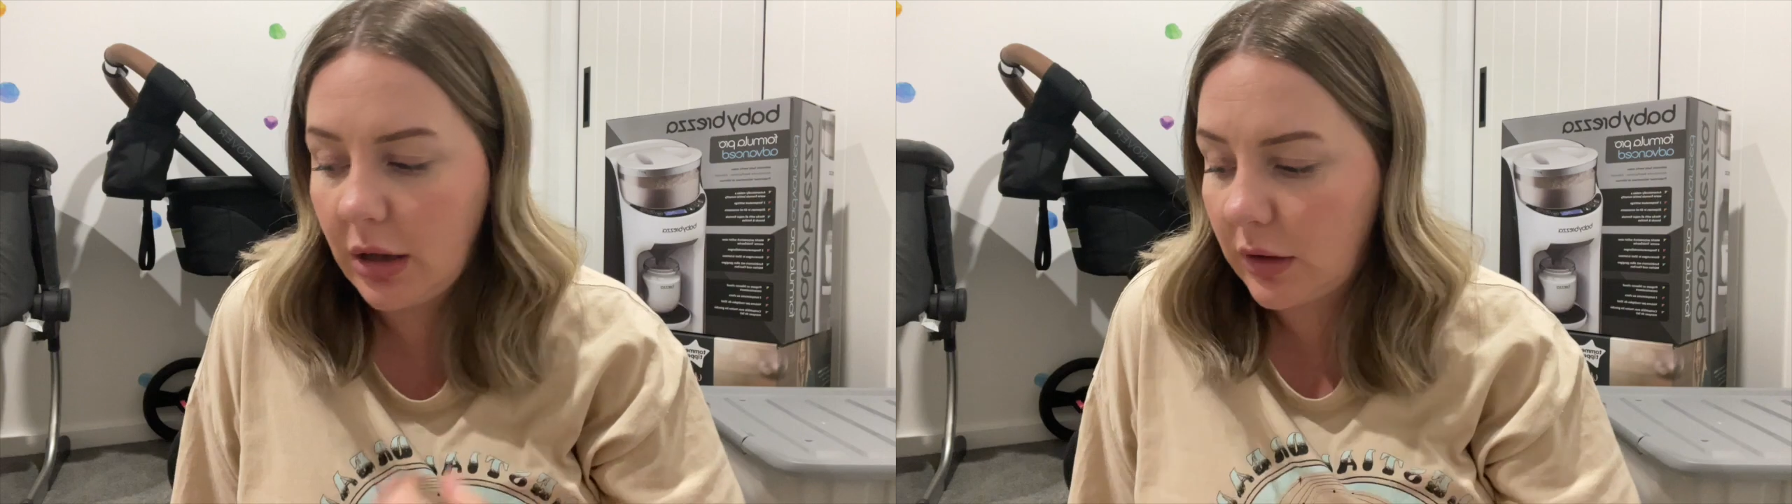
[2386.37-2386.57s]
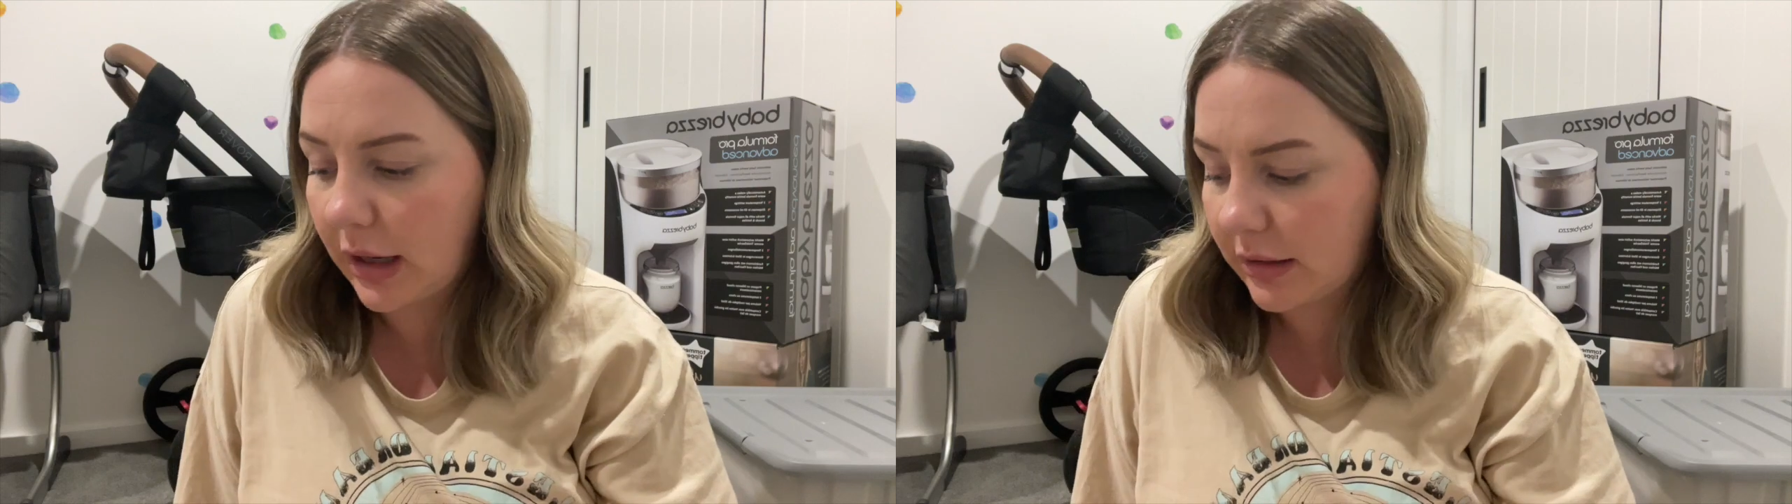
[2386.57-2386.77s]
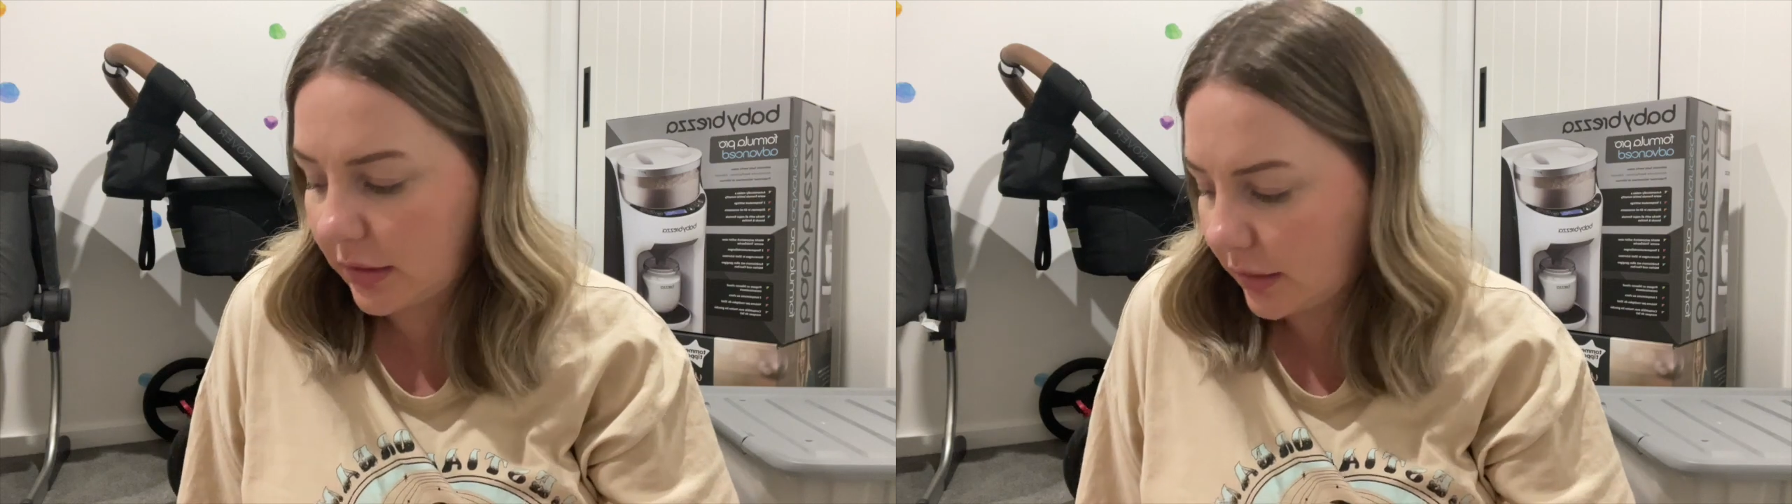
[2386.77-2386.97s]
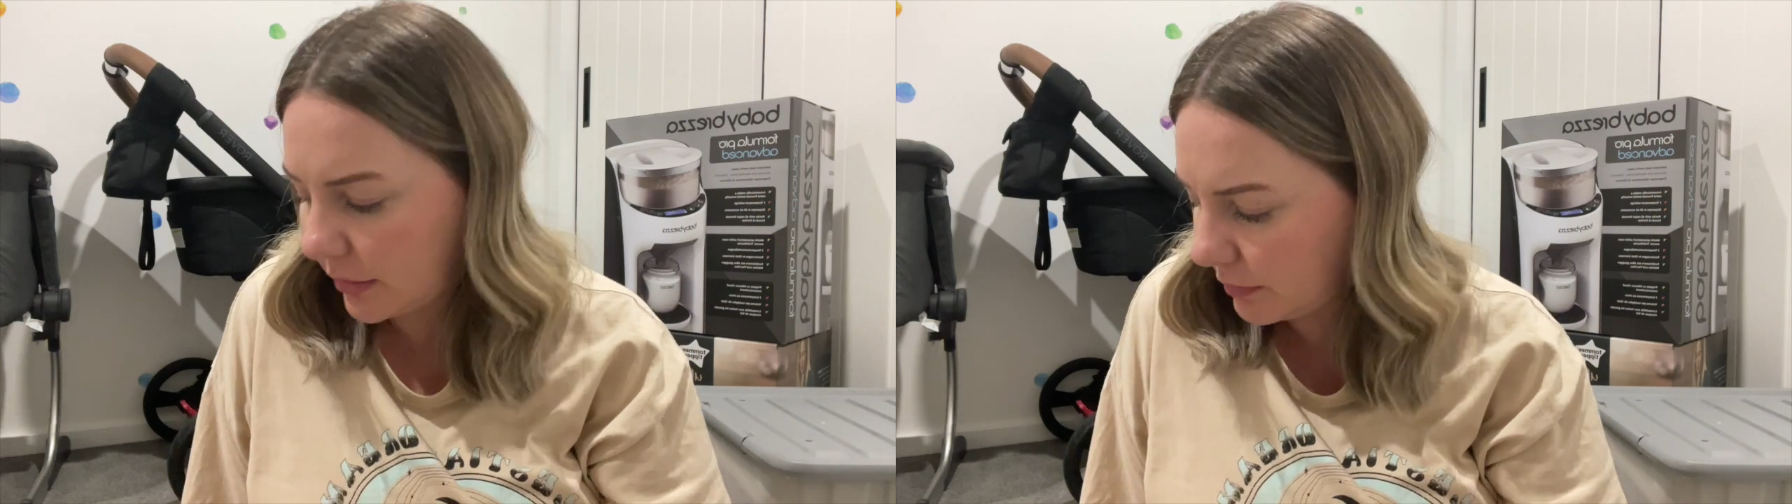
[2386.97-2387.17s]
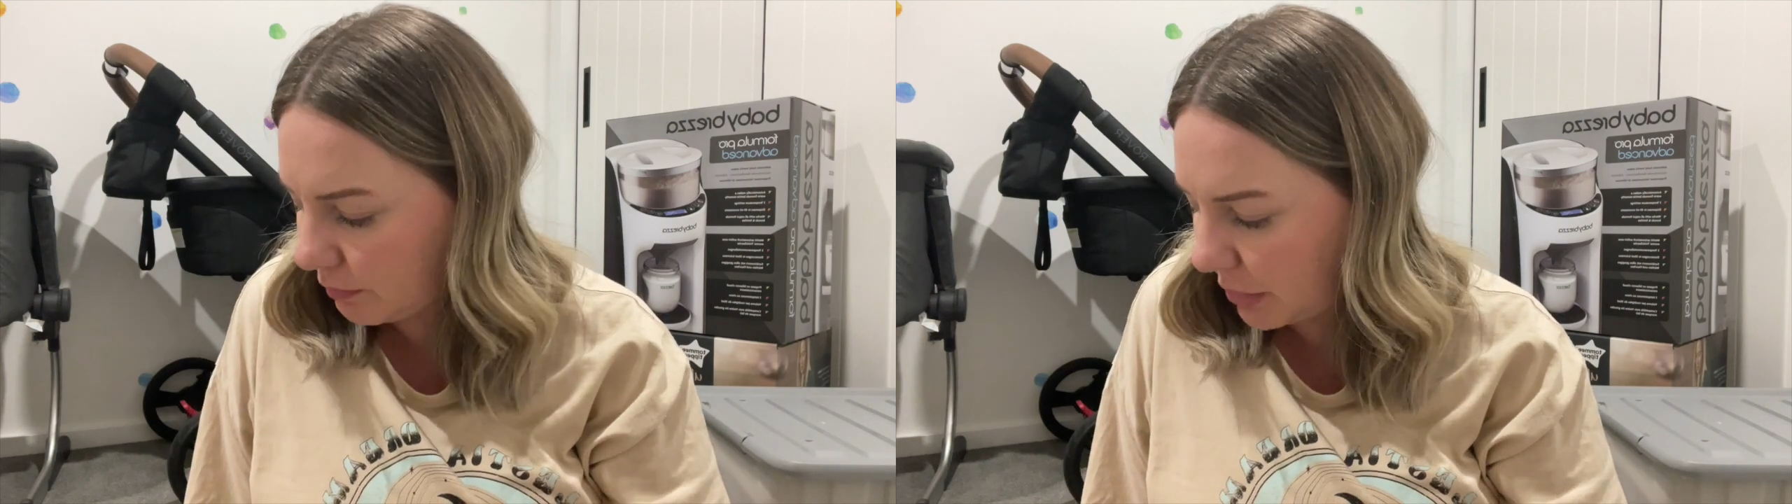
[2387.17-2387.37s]
like the
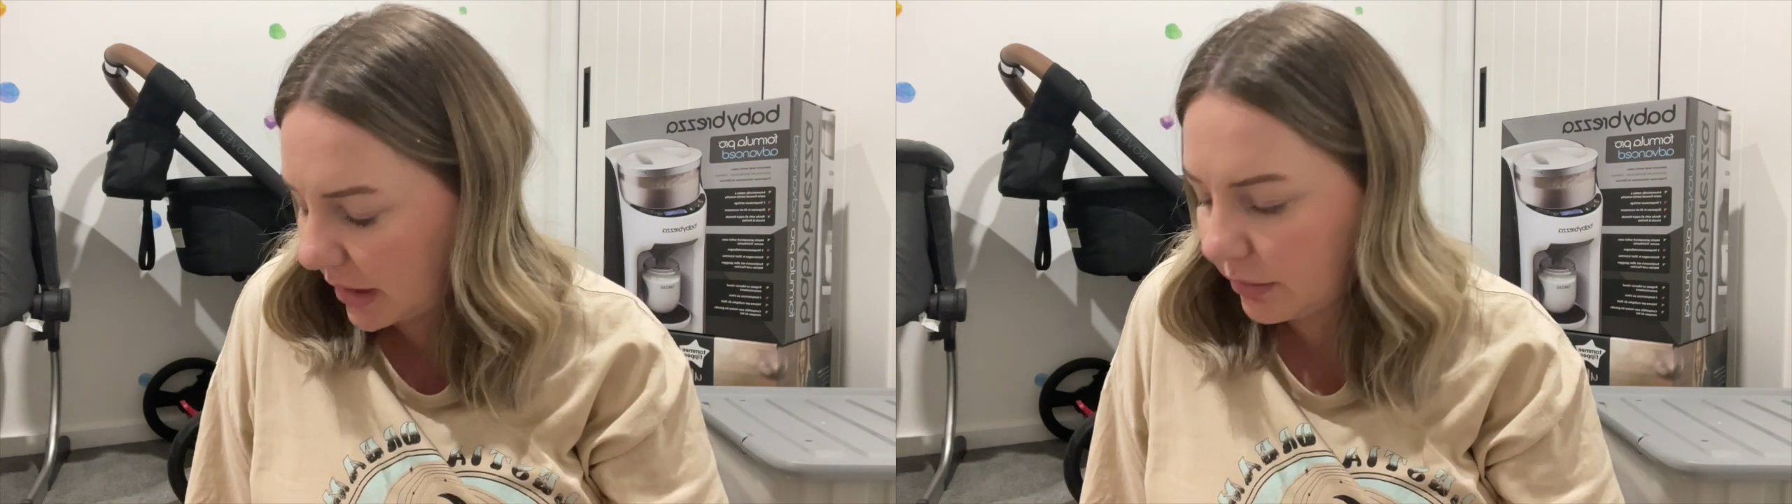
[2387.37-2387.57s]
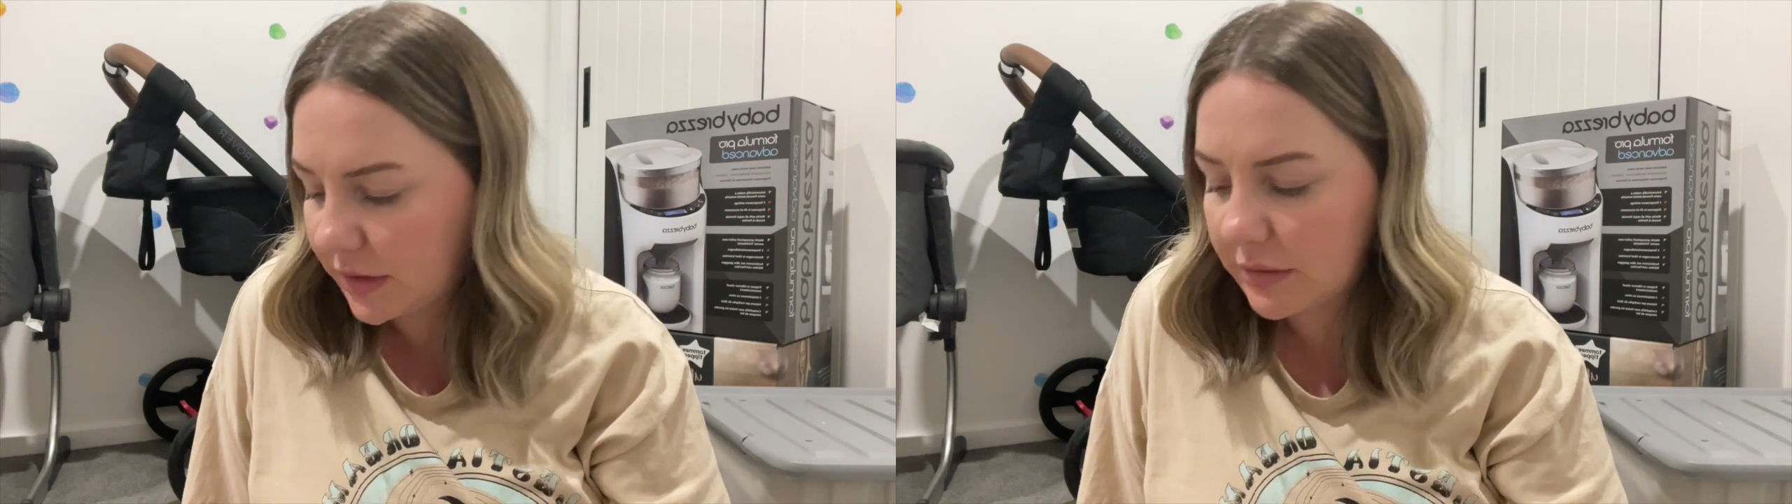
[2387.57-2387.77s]
bibs,